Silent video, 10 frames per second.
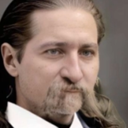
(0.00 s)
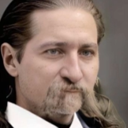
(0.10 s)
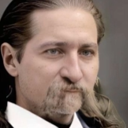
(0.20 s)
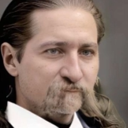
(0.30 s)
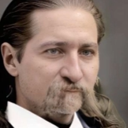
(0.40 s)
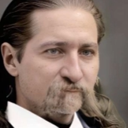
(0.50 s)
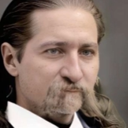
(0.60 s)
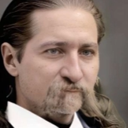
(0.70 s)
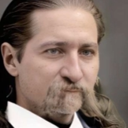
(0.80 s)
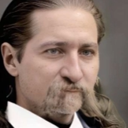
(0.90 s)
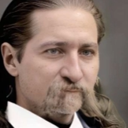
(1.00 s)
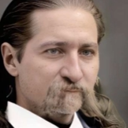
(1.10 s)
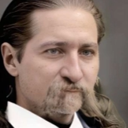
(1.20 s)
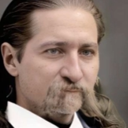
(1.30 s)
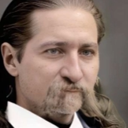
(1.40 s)

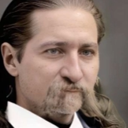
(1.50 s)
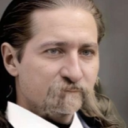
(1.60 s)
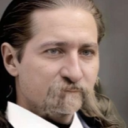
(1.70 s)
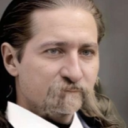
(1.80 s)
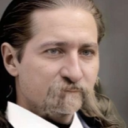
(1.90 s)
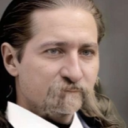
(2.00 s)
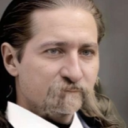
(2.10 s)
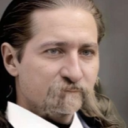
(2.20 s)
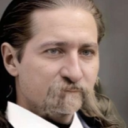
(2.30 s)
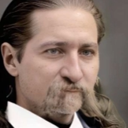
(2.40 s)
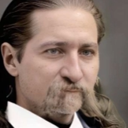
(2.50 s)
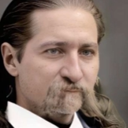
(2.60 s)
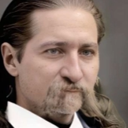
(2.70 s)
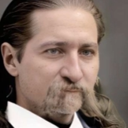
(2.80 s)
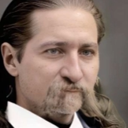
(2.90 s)

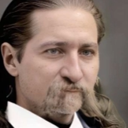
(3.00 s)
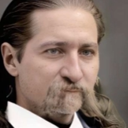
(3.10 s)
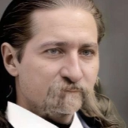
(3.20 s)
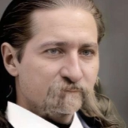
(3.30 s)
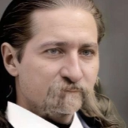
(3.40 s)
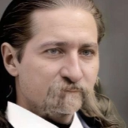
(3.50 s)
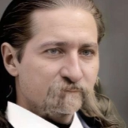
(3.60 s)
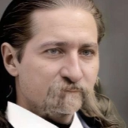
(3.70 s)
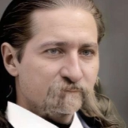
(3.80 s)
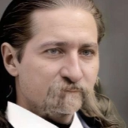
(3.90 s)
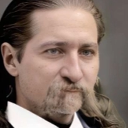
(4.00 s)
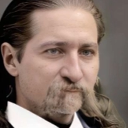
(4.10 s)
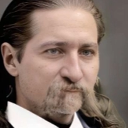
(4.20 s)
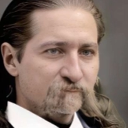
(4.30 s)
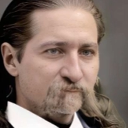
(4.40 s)

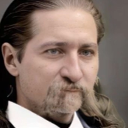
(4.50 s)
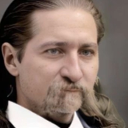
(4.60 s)
This is a still picture; no speech is visible.